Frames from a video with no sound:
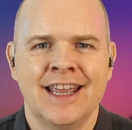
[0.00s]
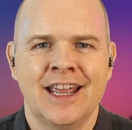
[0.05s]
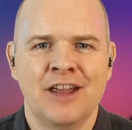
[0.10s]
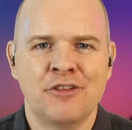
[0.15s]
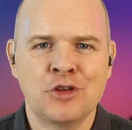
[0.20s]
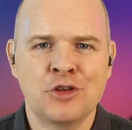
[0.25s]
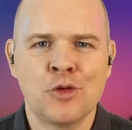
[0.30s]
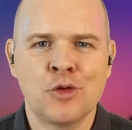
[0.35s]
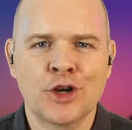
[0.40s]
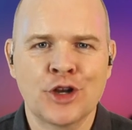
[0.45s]

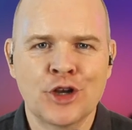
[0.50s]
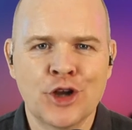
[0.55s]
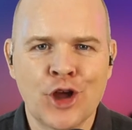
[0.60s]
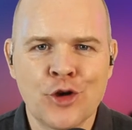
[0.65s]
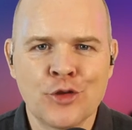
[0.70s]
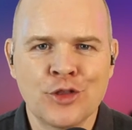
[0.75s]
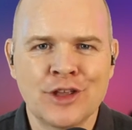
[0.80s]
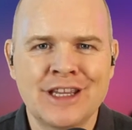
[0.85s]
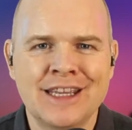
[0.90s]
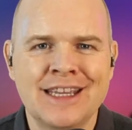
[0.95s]
If you want to
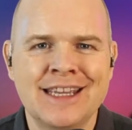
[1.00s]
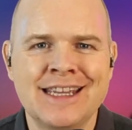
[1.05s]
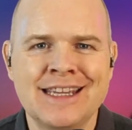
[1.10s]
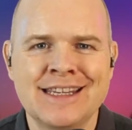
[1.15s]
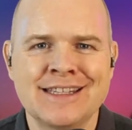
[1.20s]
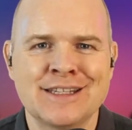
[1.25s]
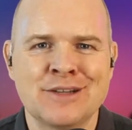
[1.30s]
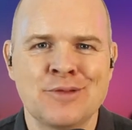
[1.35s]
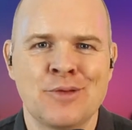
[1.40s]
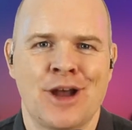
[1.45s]
know the
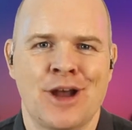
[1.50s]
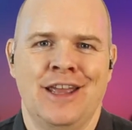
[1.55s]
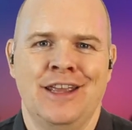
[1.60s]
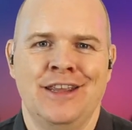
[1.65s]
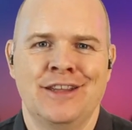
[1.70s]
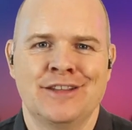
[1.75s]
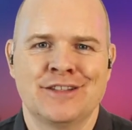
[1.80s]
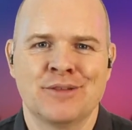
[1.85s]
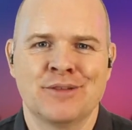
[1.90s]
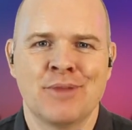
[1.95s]
easy
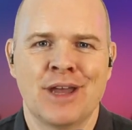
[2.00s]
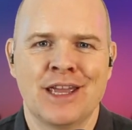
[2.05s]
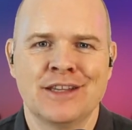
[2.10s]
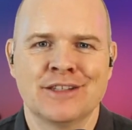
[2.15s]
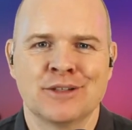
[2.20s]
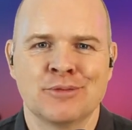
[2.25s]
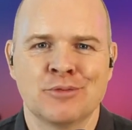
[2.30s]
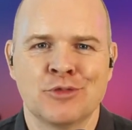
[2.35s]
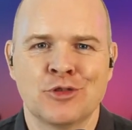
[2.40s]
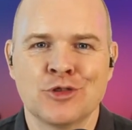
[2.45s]
way to
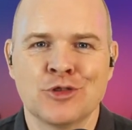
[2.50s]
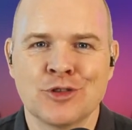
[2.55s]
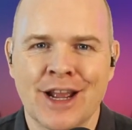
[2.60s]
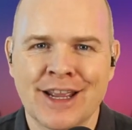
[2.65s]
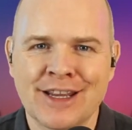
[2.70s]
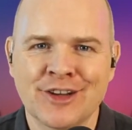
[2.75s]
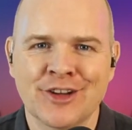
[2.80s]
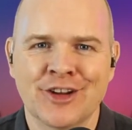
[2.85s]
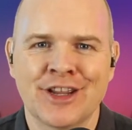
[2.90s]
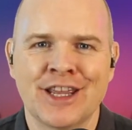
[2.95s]
make some
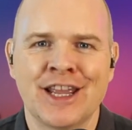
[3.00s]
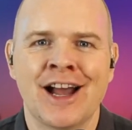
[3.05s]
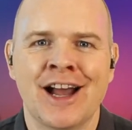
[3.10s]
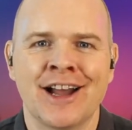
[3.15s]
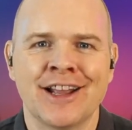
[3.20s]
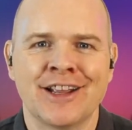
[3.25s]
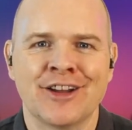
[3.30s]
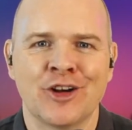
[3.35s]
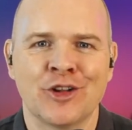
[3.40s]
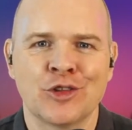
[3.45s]
great looking
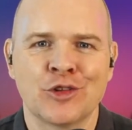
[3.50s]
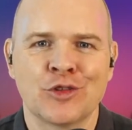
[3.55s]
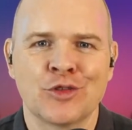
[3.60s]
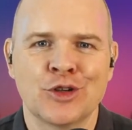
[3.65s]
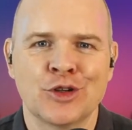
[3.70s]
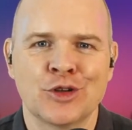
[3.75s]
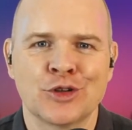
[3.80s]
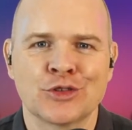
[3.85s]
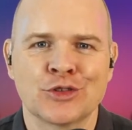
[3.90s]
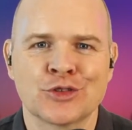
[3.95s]
icons
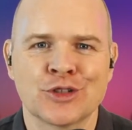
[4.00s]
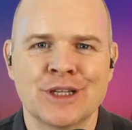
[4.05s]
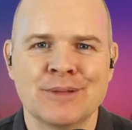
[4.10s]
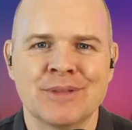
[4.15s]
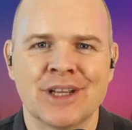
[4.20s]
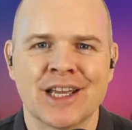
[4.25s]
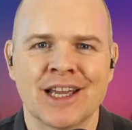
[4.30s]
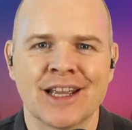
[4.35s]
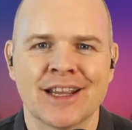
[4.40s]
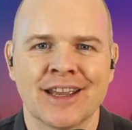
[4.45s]
for your
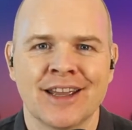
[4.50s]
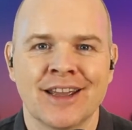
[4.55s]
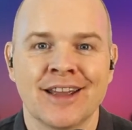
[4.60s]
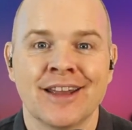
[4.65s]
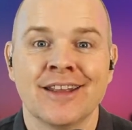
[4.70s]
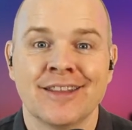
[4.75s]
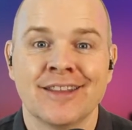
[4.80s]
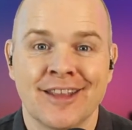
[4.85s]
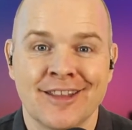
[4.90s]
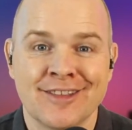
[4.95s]
Stream Deck,
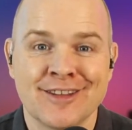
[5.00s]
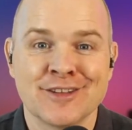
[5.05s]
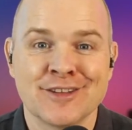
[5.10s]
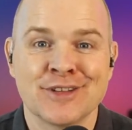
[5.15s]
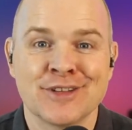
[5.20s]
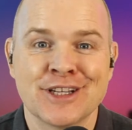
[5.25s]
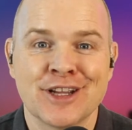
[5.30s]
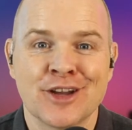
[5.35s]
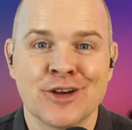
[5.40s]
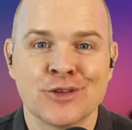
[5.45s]
then this
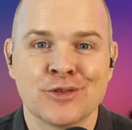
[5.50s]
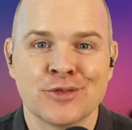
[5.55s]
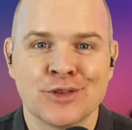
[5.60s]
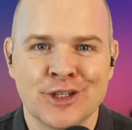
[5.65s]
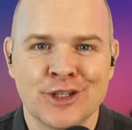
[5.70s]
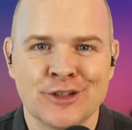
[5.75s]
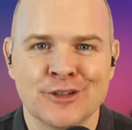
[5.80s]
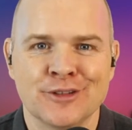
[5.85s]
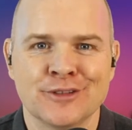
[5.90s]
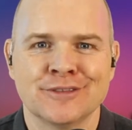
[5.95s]
video is for
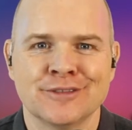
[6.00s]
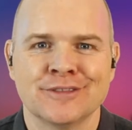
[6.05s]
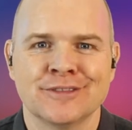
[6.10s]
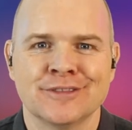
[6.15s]
you.